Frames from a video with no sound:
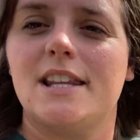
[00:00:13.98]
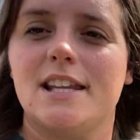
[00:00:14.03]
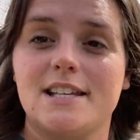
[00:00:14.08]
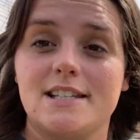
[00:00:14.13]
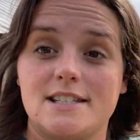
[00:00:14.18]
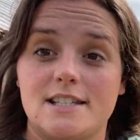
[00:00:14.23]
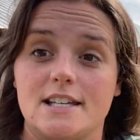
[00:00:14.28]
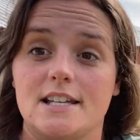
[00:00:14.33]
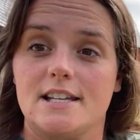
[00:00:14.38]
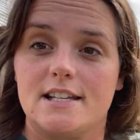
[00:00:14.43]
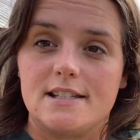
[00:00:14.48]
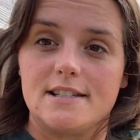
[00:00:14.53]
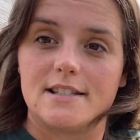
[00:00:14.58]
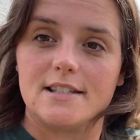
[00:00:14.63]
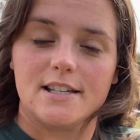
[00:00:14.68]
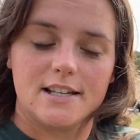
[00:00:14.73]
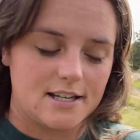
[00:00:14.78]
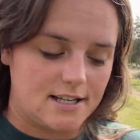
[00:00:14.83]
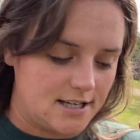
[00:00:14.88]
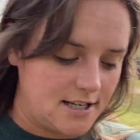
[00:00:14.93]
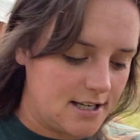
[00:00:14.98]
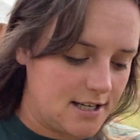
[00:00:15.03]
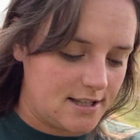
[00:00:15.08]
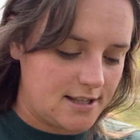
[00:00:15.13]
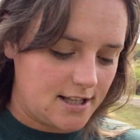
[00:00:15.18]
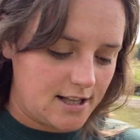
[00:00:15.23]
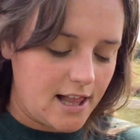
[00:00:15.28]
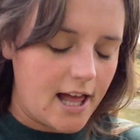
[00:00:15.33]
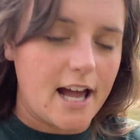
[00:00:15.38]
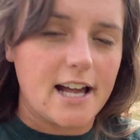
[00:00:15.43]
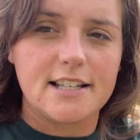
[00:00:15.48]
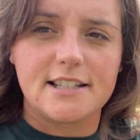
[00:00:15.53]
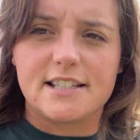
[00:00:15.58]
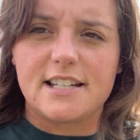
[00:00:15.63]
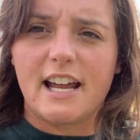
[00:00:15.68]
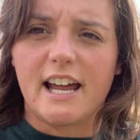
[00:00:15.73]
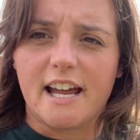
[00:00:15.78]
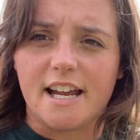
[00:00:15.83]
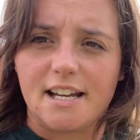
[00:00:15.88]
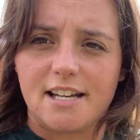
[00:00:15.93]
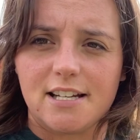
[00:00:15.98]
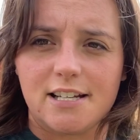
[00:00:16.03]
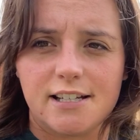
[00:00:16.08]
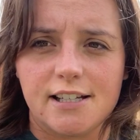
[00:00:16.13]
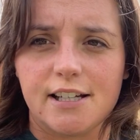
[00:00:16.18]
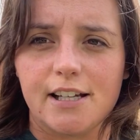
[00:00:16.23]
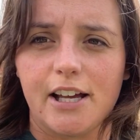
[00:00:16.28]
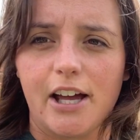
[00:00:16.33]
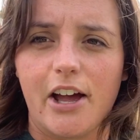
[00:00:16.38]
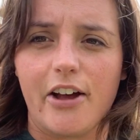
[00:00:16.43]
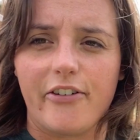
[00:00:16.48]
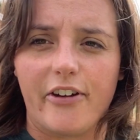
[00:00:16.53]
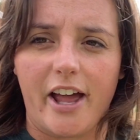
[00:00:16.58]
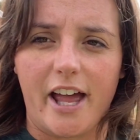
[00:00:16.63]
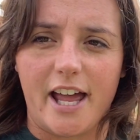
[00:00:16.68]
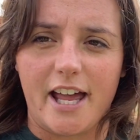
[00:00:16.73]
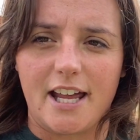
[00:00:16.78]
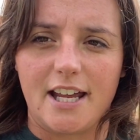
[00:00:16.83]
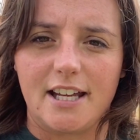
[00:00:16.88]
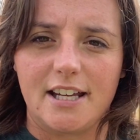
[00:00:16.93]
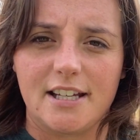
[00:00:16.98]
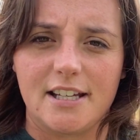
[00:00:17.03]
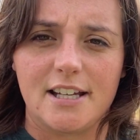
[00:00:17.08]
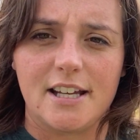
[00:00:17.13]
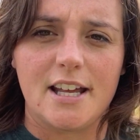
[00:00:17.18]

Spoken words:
this is the last day of hay